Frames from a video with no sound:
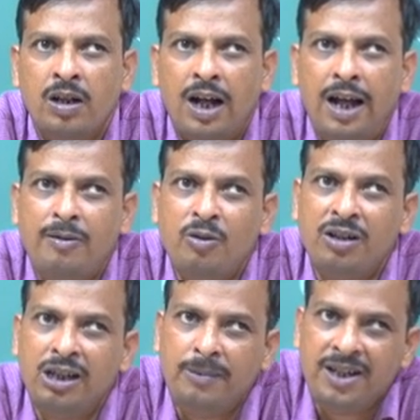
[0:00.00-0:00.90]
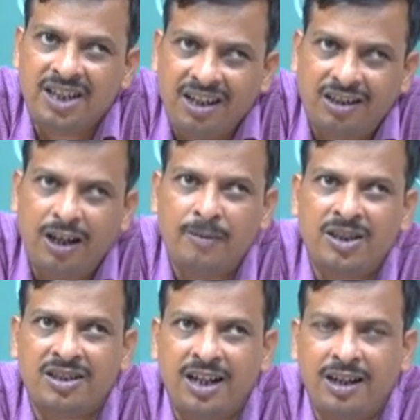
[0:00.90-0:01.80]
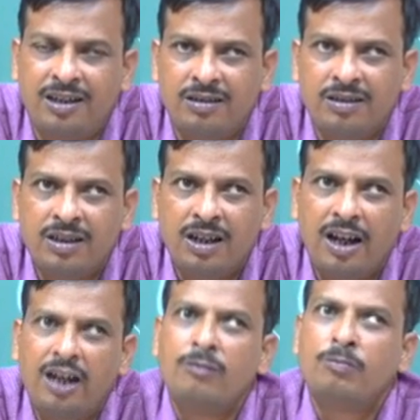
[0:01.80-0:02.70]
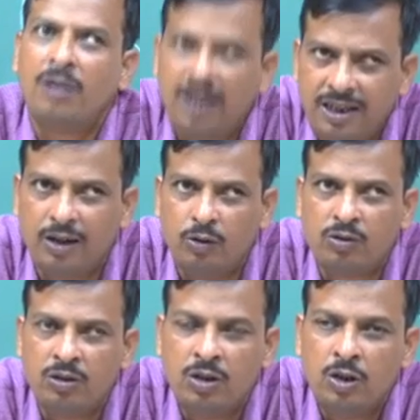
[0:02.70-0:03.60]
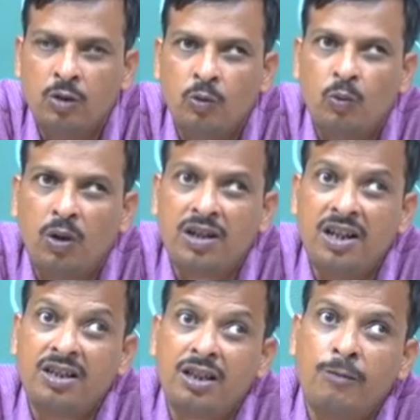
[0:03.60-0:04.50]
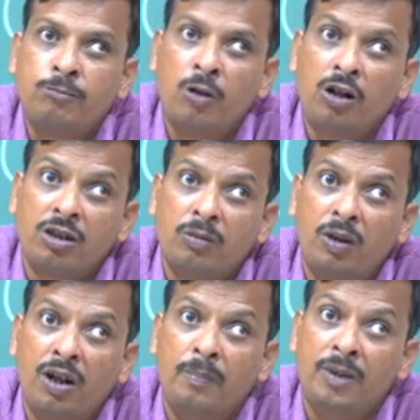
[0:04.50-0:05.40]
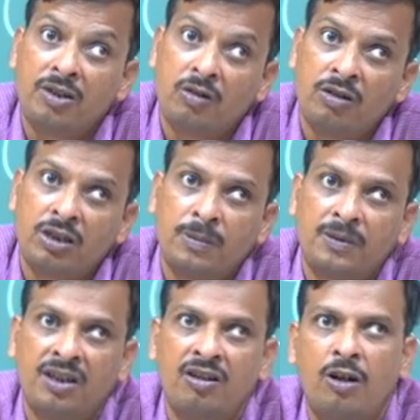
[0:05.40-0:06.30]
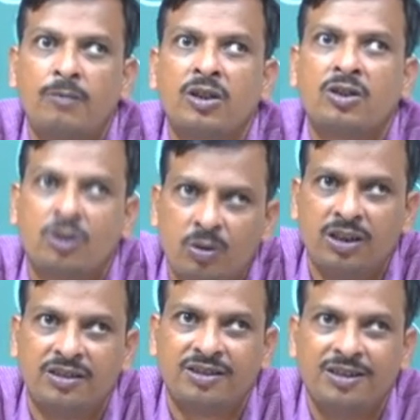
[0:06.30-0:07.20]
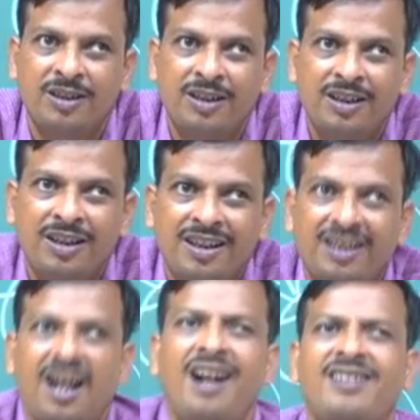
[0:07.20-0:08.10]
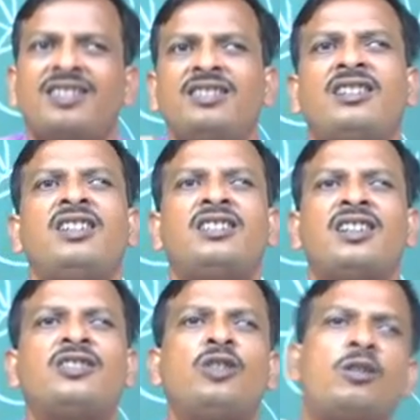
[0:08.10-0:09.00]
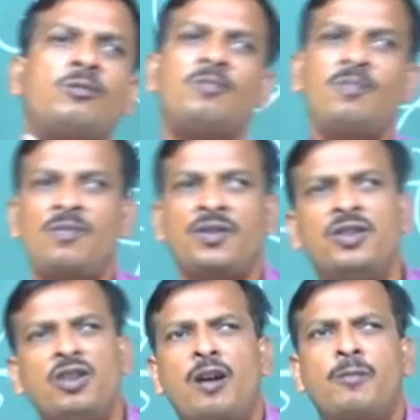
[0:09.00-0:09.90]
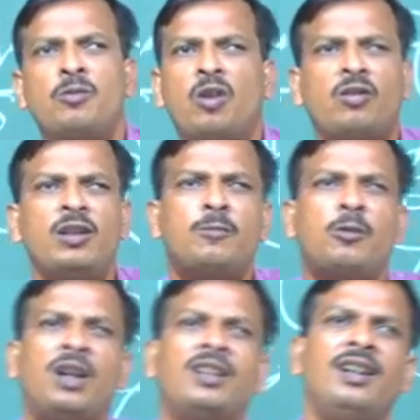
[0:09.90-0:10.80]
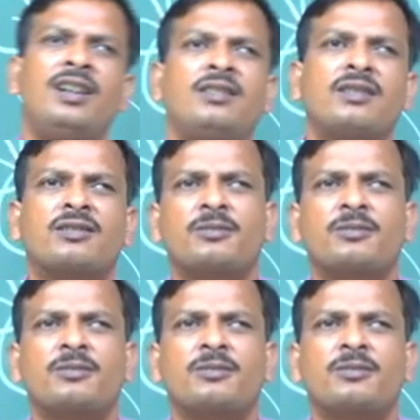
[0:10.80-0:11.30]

I have to revisit the mistake and find out what is the possible misconception of the students. That is the teacher's job, not only provide the lectures.